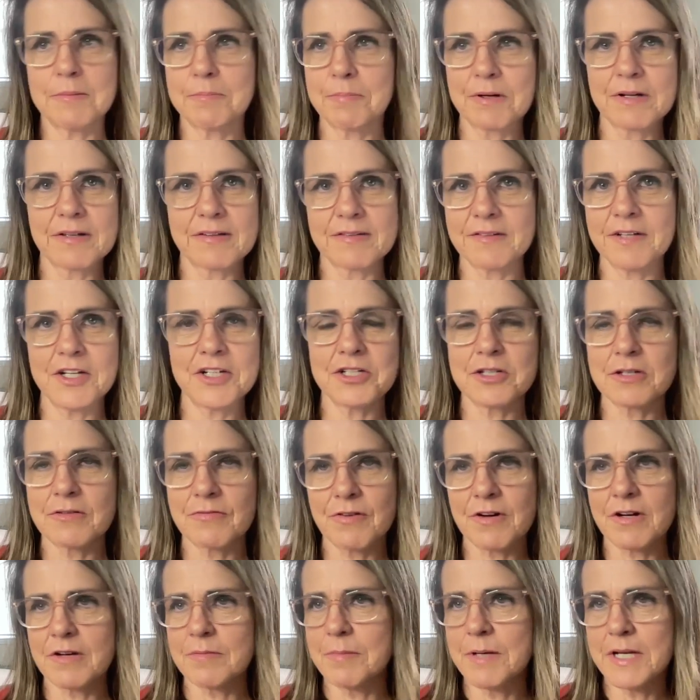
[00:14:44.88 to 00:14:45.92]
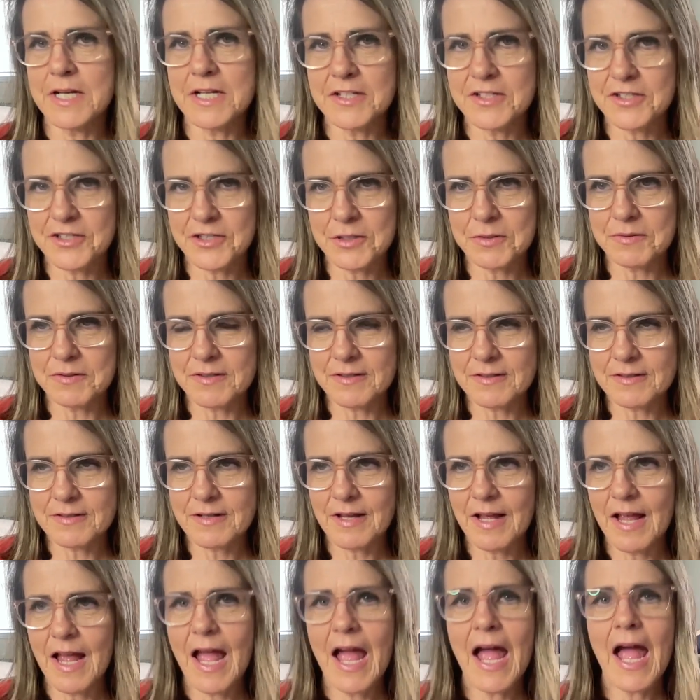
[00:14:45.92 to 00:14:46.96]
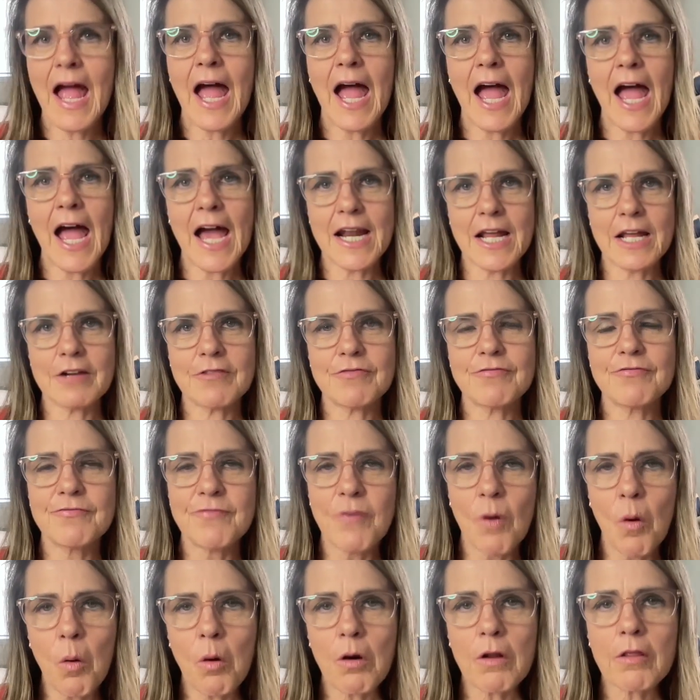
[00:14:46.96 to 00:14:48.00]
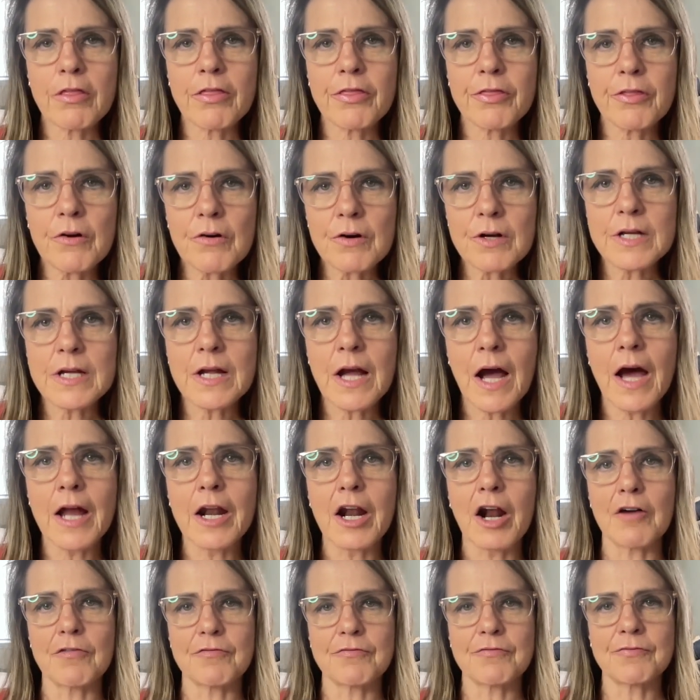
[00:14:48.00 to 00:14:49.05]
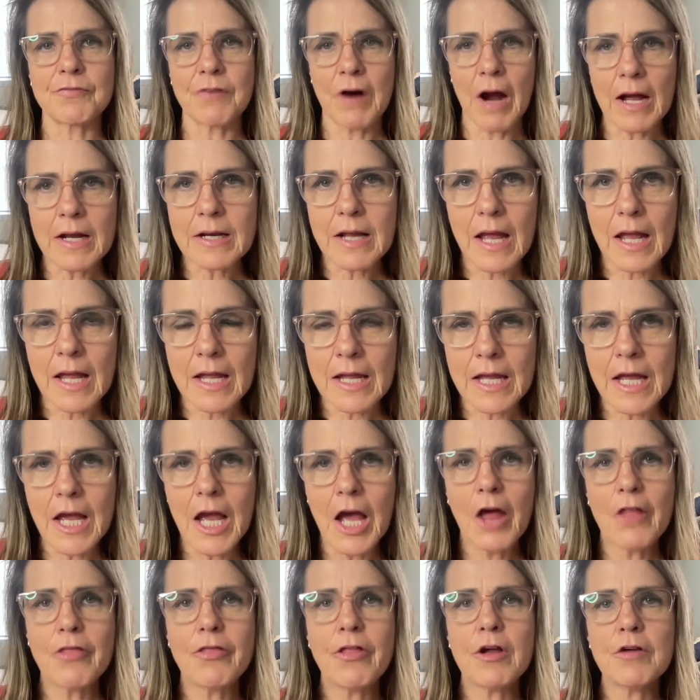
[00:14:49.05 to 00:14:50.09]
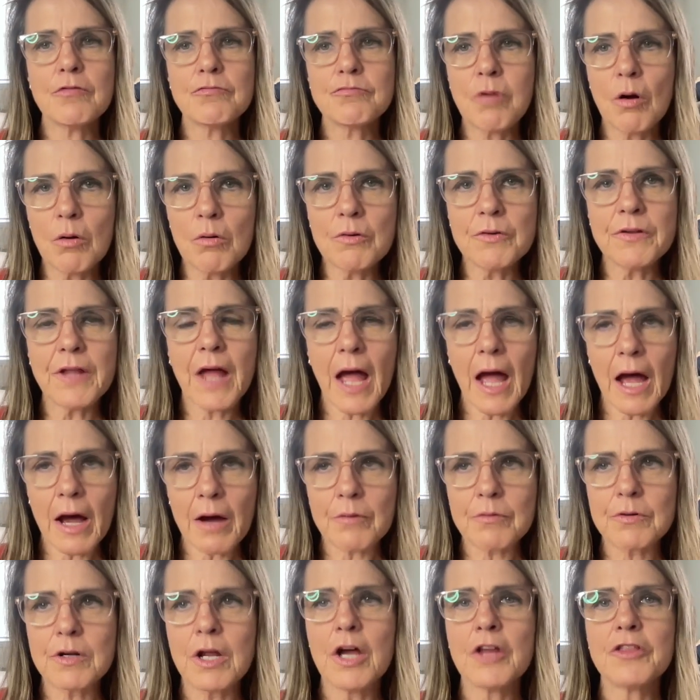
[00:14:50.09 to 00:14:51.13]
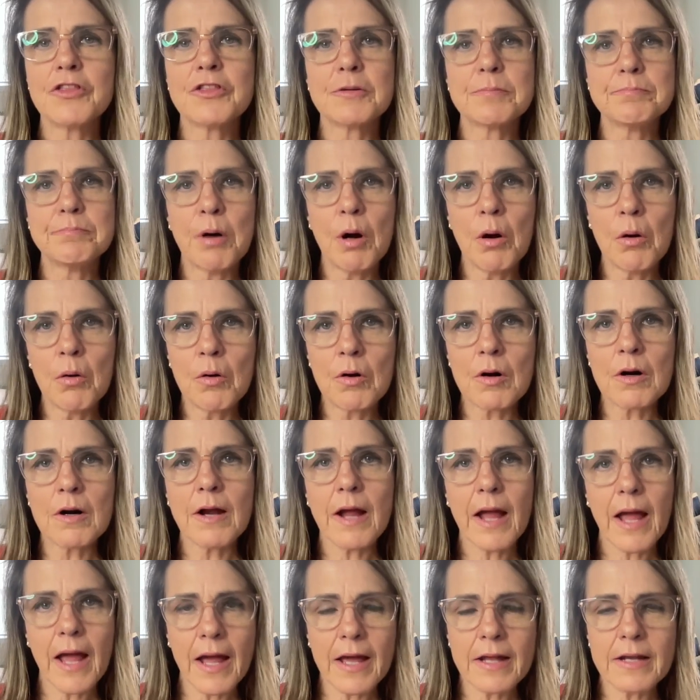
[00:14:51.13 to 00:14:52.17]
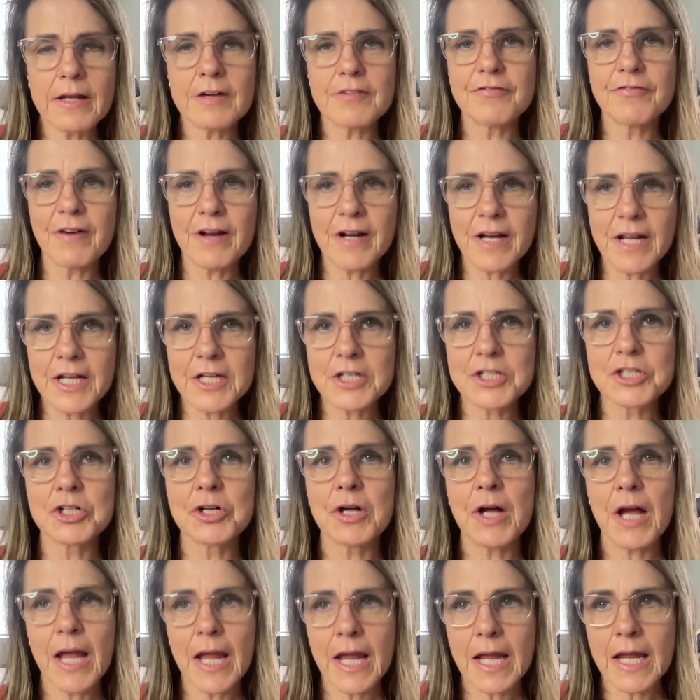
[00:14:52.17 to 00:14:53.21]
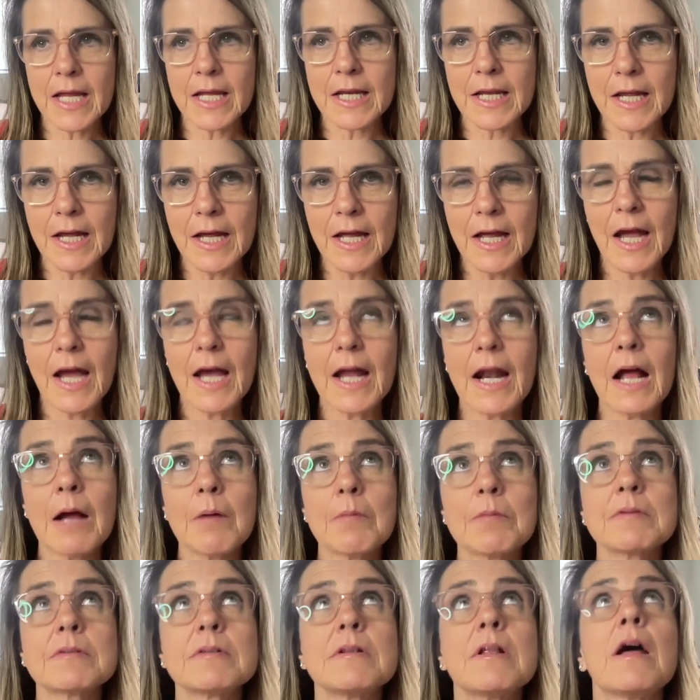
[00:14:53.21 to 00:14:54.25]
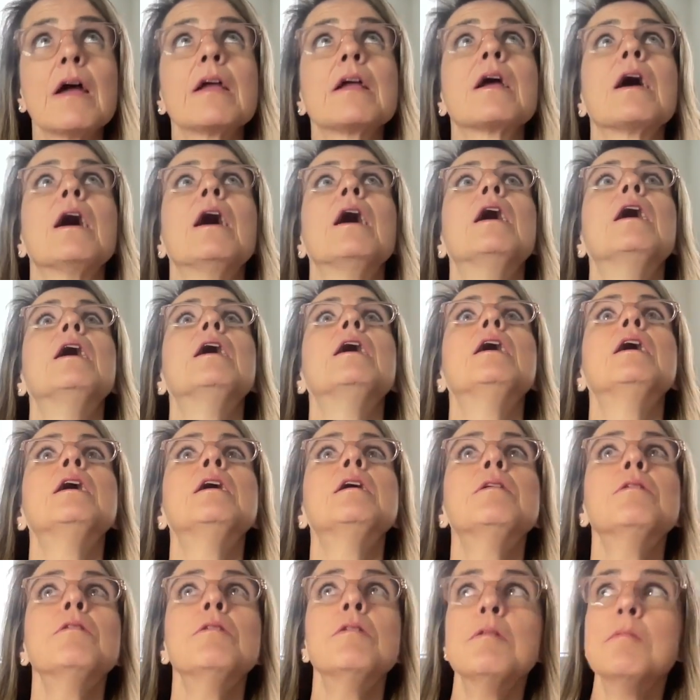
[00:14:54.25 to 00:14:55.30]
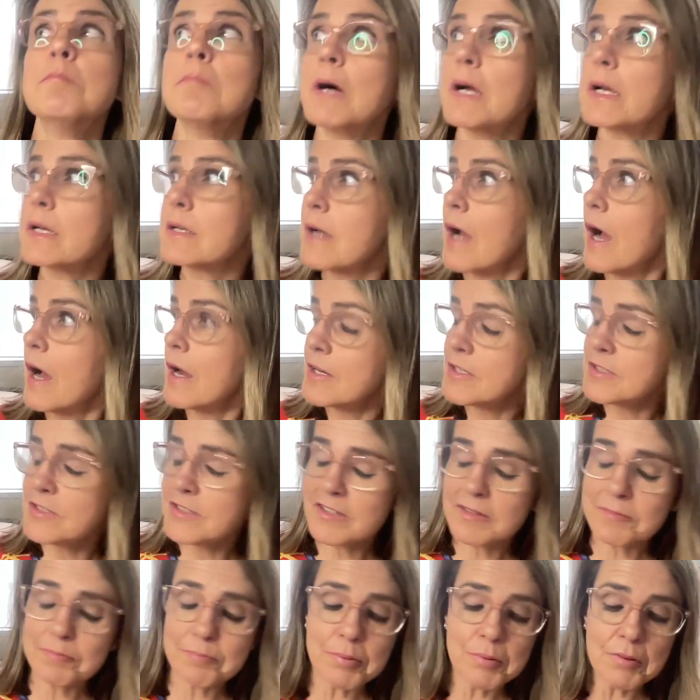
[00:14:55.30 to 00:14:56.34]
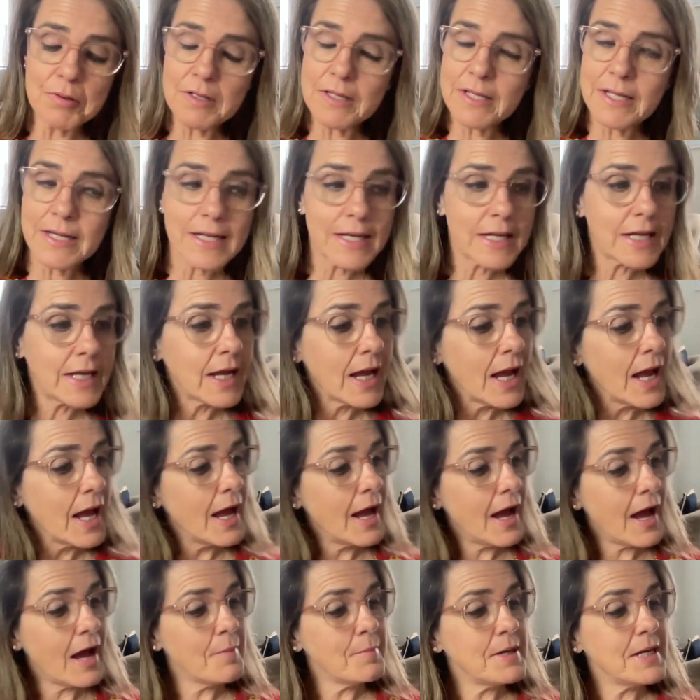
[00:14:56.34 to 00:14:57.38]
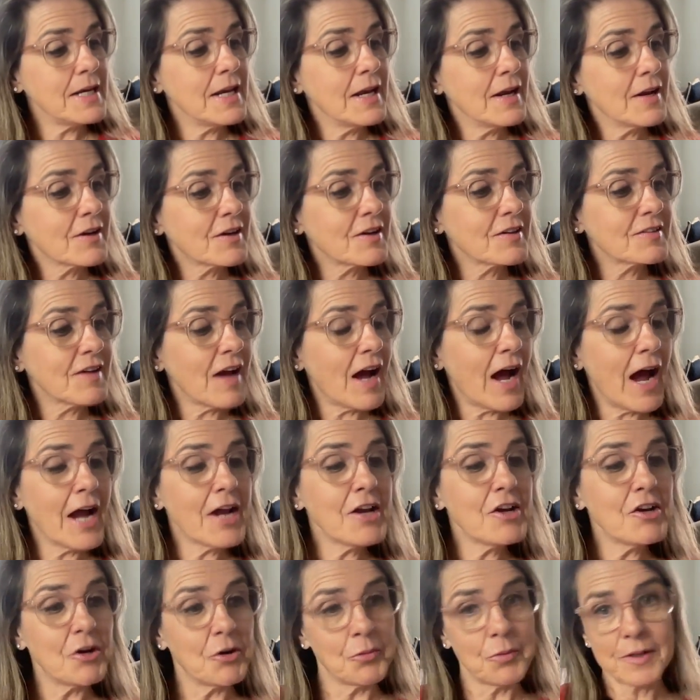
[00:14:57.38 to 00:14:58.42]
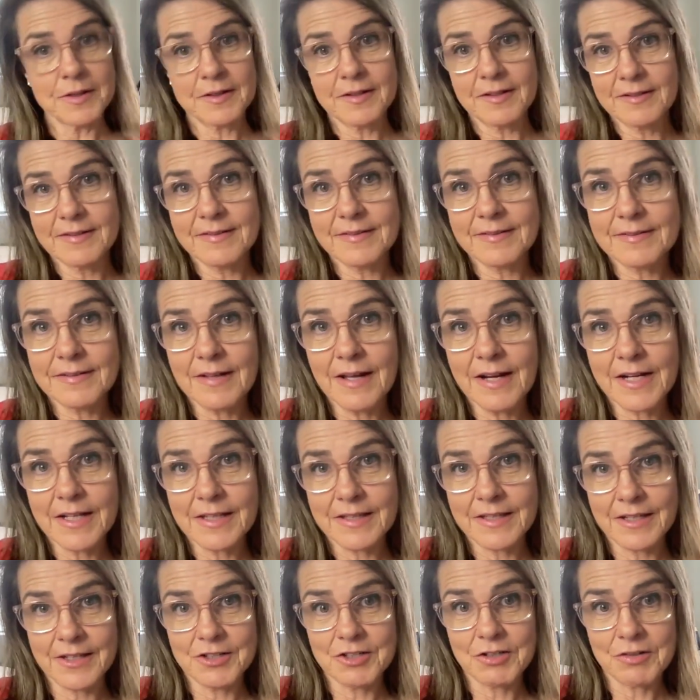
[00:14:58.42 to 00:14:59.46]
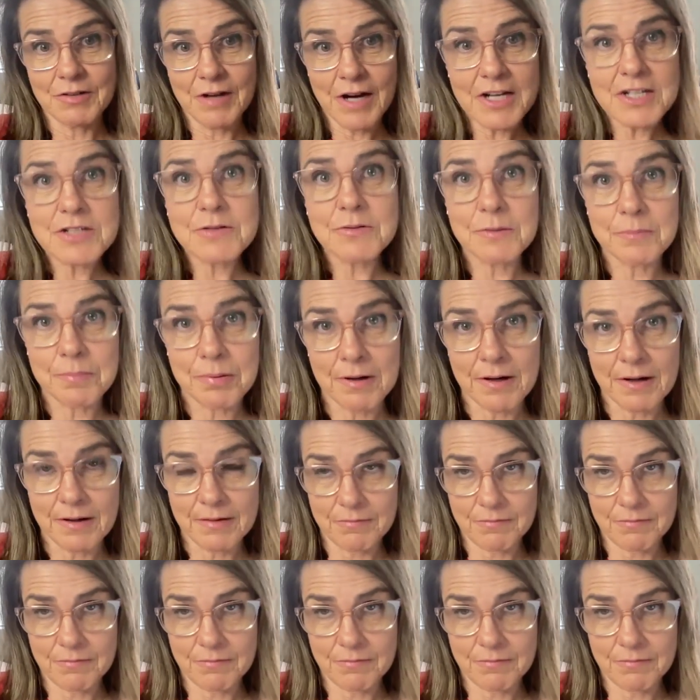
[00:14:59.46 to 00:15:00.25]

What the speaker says: presentation for admitted students. And at 4:30 on a Friday, they rolled out the poor head of financial aid. And I was like, Oh my gosh, this poor lady. I mean, because I know what this is like at the undergraduate